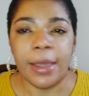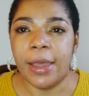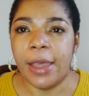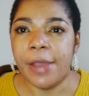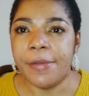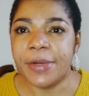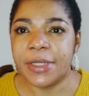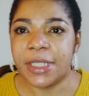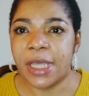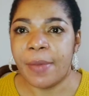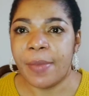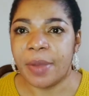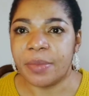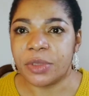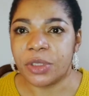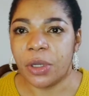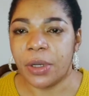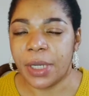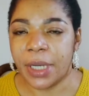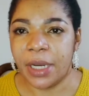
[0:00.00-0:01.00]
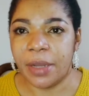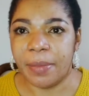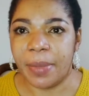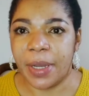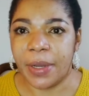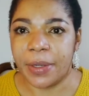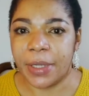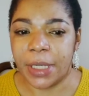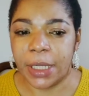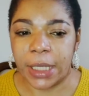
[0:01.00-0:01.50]
every time I'm talking
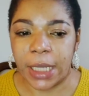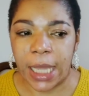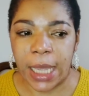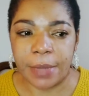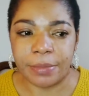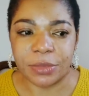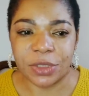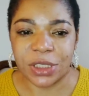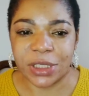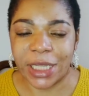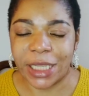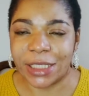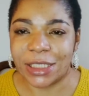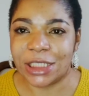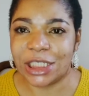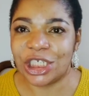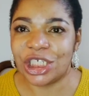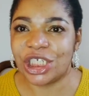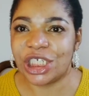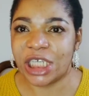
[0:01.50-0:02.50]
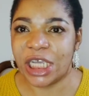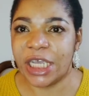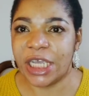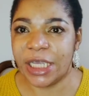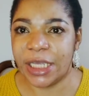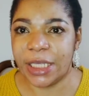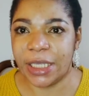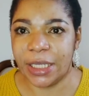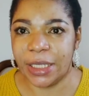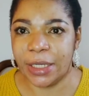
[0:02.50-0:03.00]
about it, I'm like
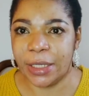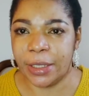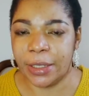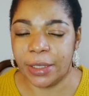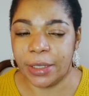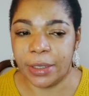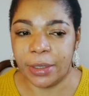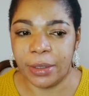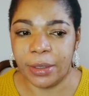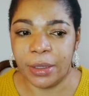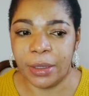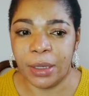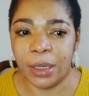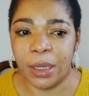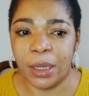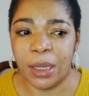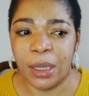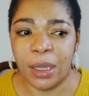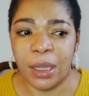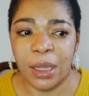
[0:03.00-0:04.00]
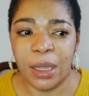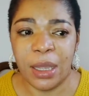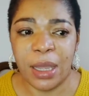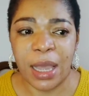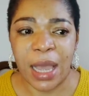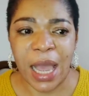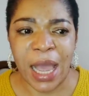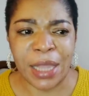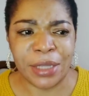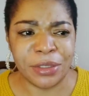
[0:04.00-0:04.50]
shaking.
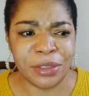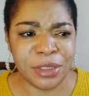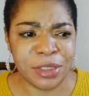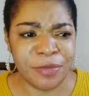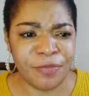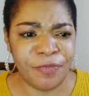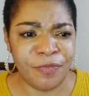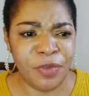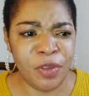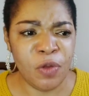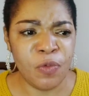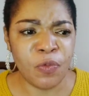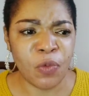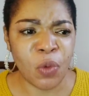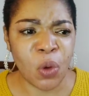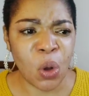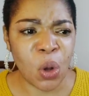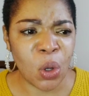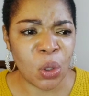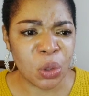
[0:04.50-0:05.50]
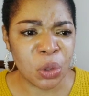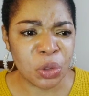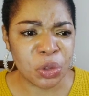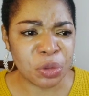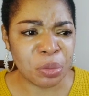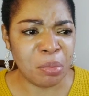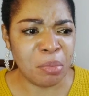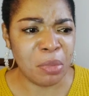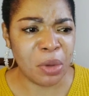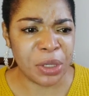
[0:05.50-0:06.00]
I just feel for all those
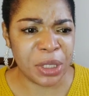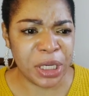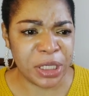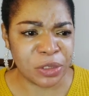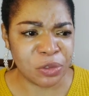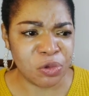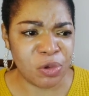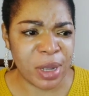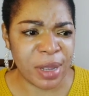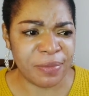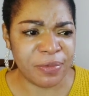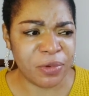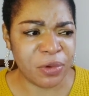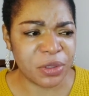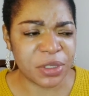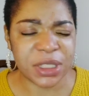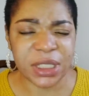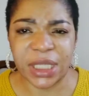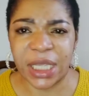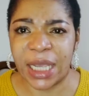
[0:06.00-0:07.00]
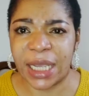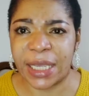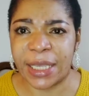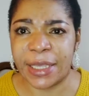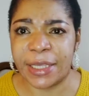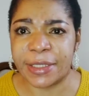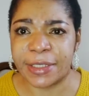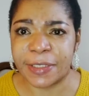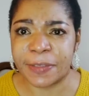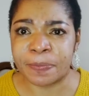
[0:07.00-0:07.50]
mothers who have lost their
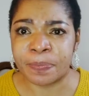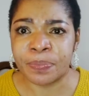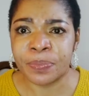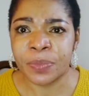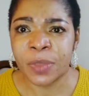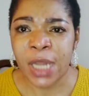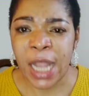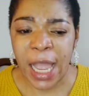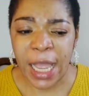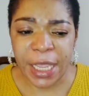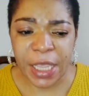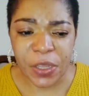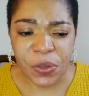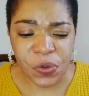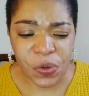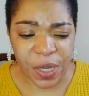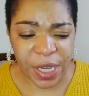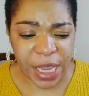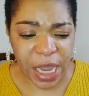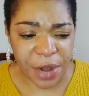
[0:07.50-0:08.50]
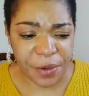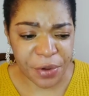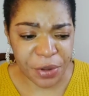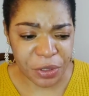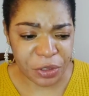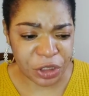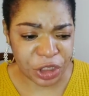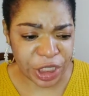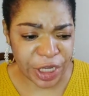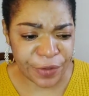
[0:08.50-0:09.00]
kids. How can you carry
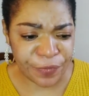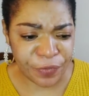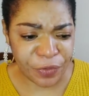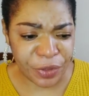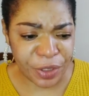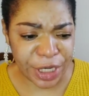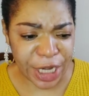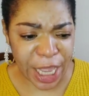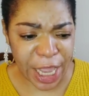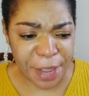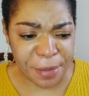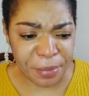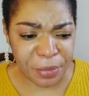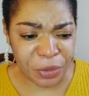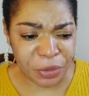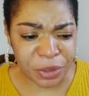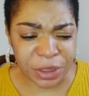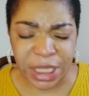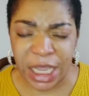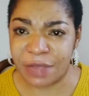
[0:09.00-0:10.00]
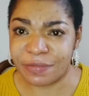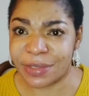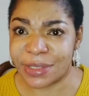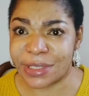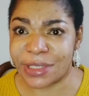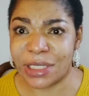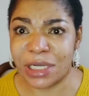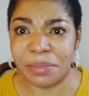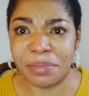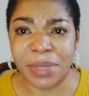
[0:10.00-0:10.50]
your child for nine months, have
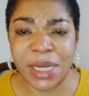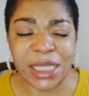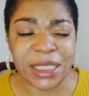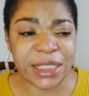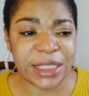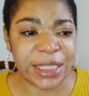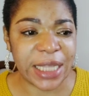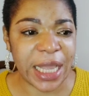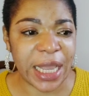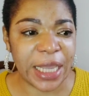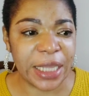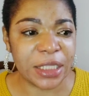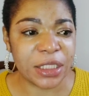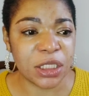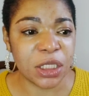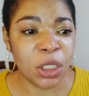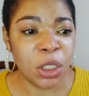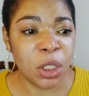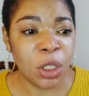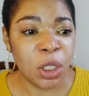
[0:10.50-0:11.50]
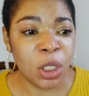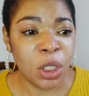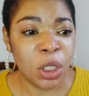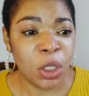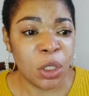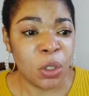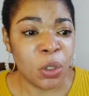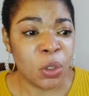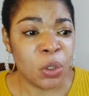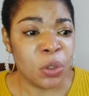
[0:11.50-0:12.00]
sleepless nights,
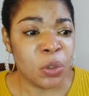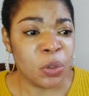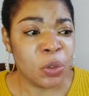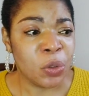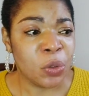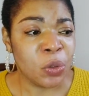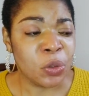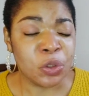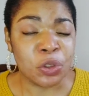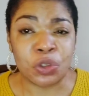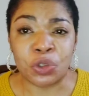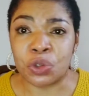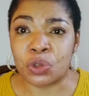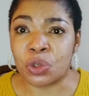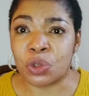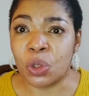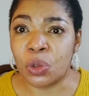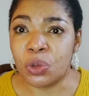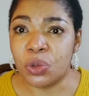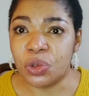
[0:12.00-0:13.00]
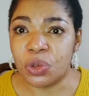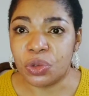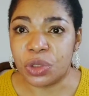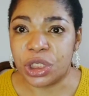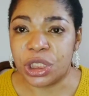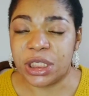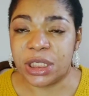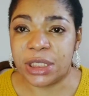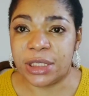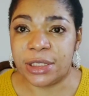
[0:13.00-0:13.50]
struggle to
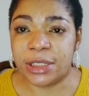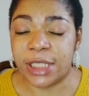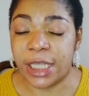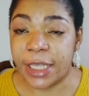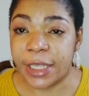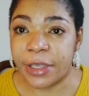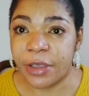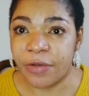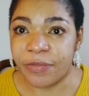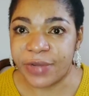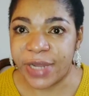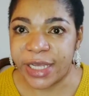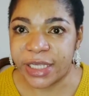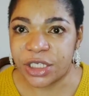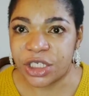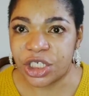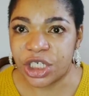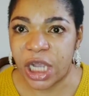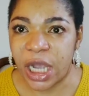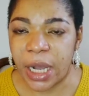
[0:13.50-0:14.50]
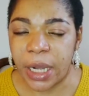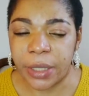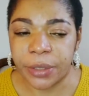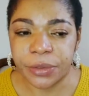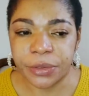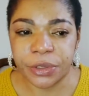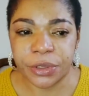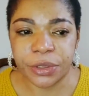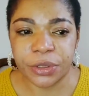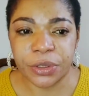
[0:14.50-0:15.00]
take care of that
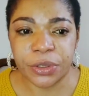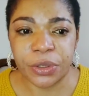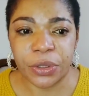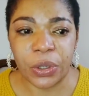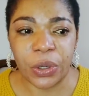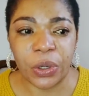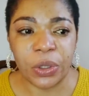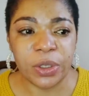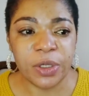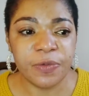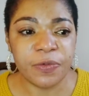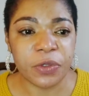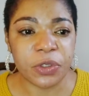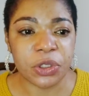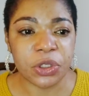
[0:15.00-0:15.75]
child, only for